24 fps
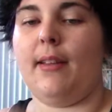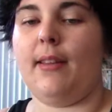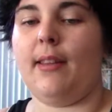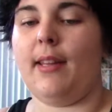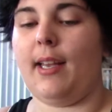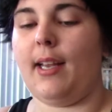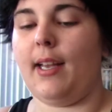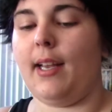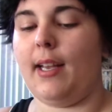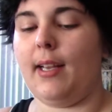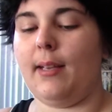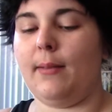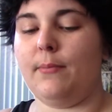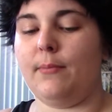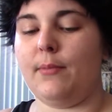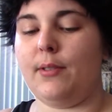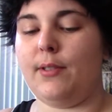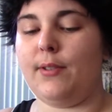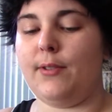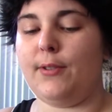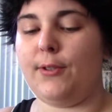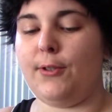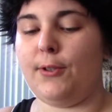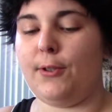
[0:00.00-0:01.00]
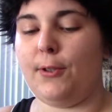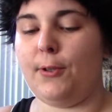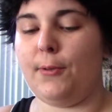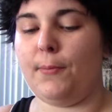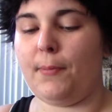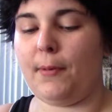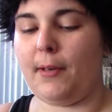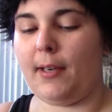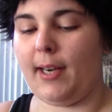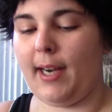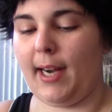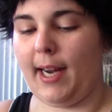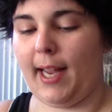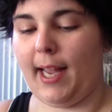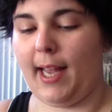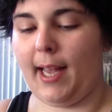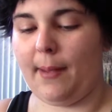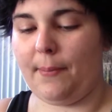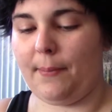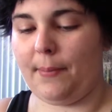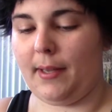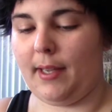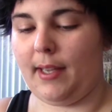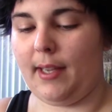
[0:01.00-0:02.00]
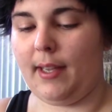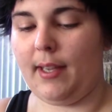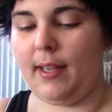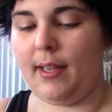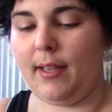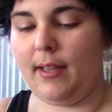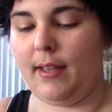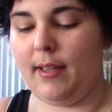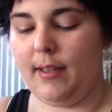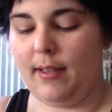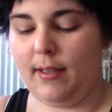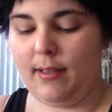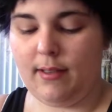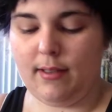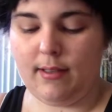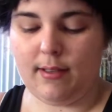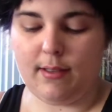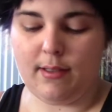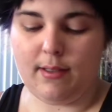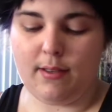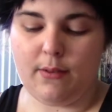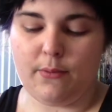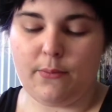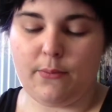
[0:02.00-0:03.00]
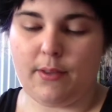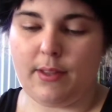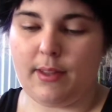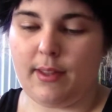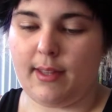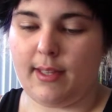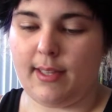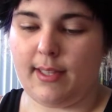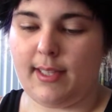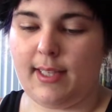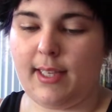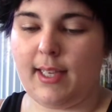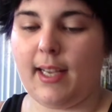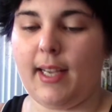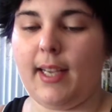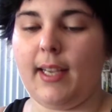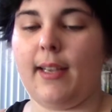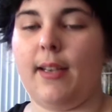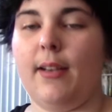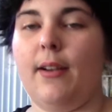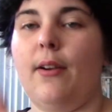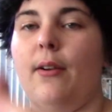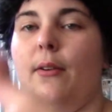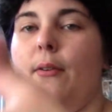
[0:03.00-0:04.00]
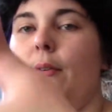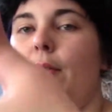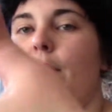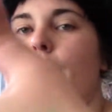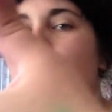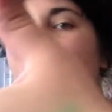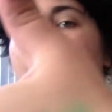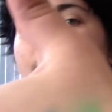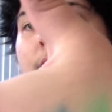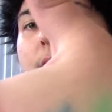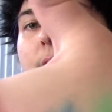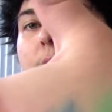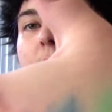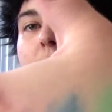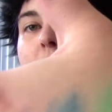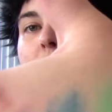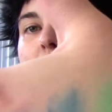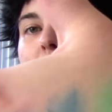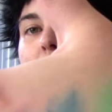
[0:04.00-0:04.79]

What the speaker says: that. I'm super happy with the Diego. Look at